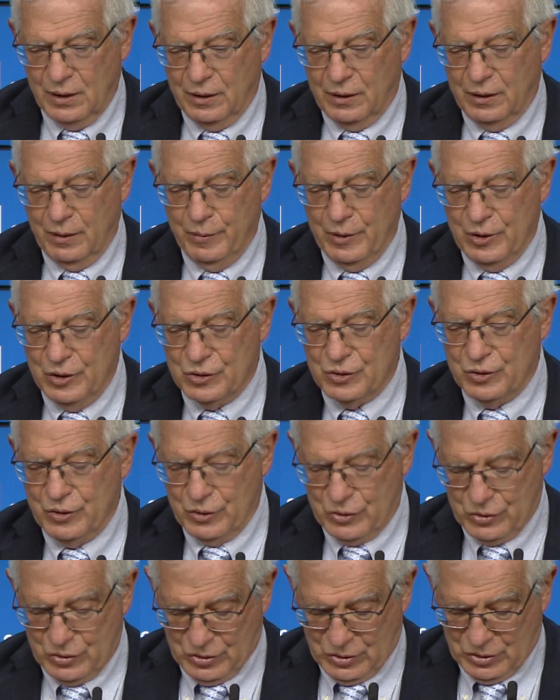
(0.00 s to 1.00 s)
The
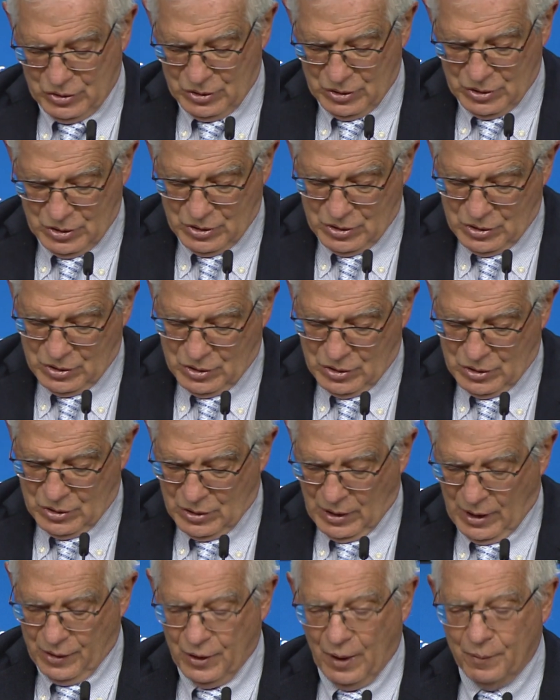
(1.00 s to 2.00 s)
ministers
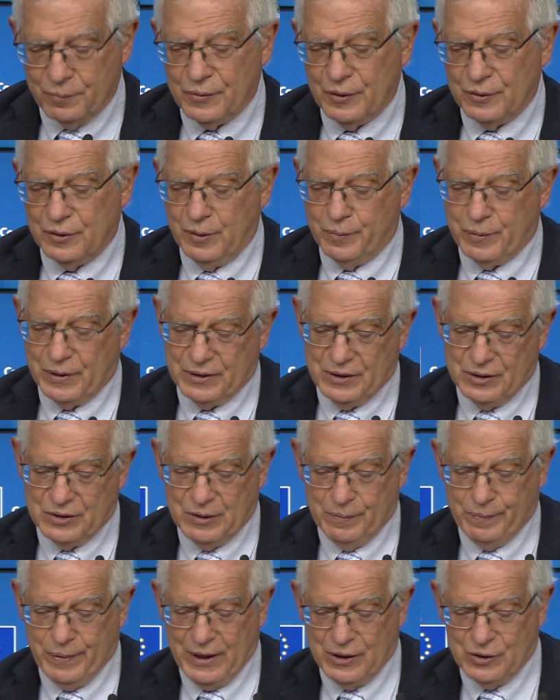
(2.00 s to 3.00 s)
adopted the
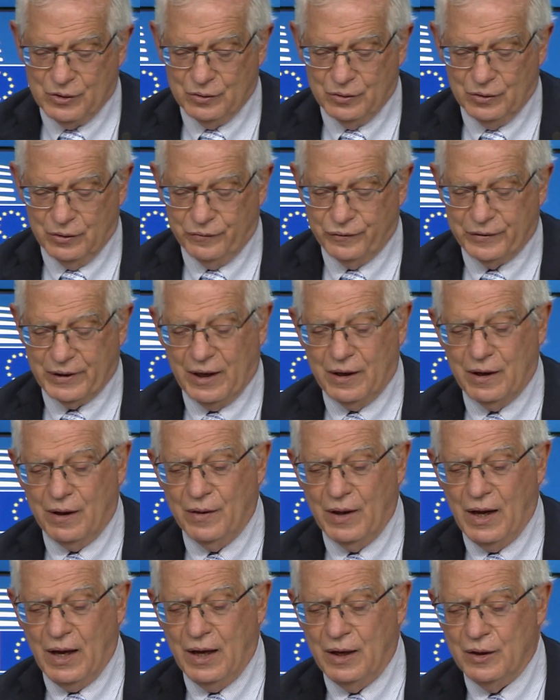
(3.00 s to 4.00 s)
participation of
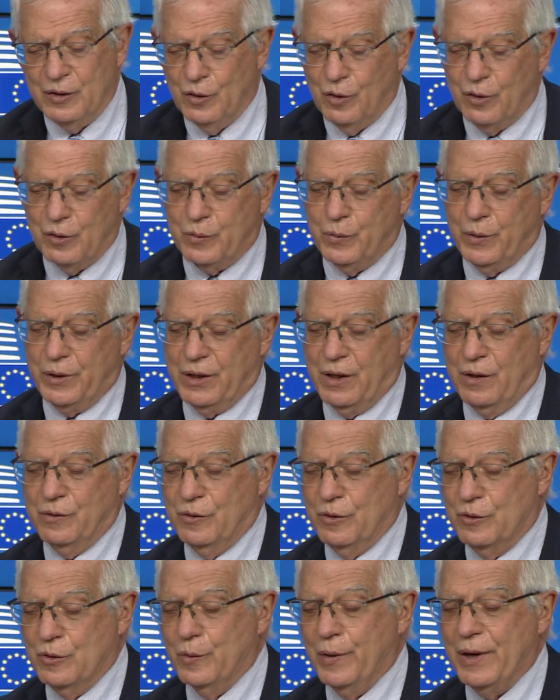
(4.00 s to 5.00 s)
Canada, Norway, and
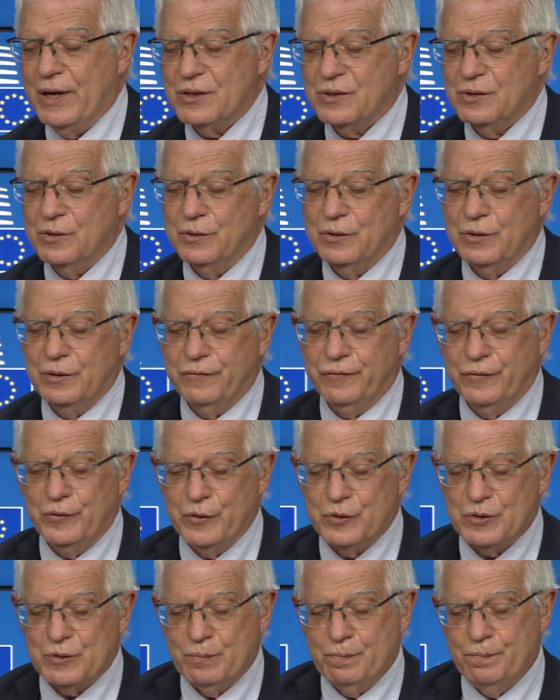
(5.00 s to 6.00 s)
the US in the
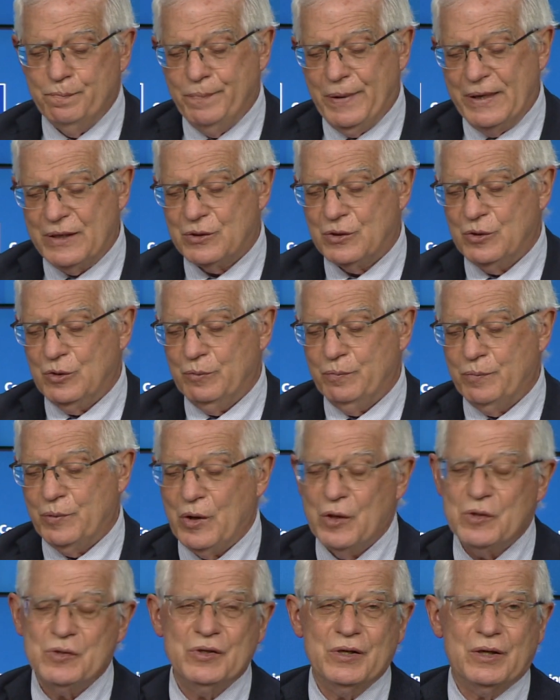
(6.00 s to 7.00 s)
first PESCO
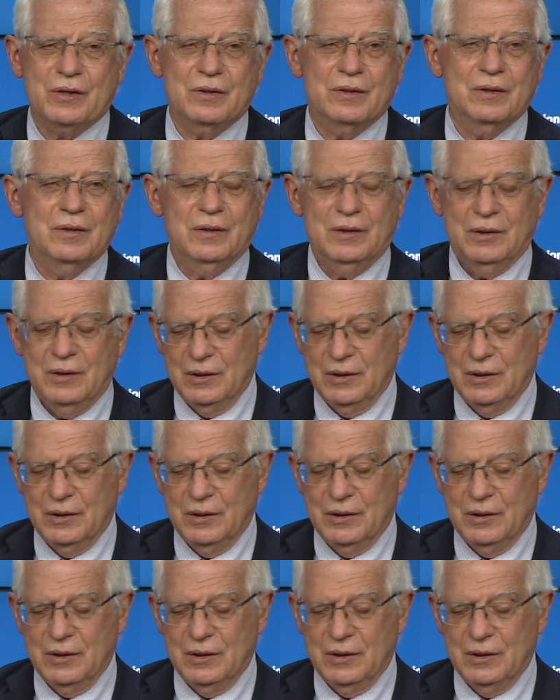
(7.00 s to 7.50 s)
project